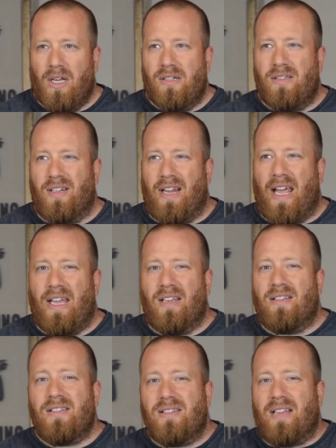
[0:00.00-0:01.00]
today
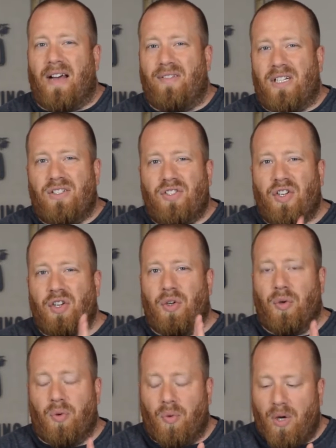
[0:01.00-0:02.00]
is seven
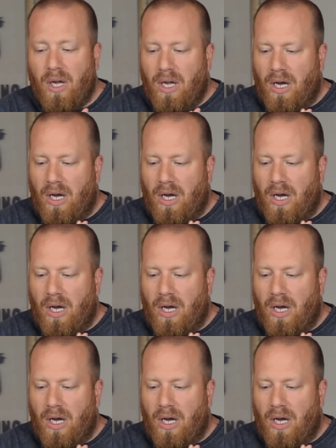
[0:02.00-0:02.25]
two.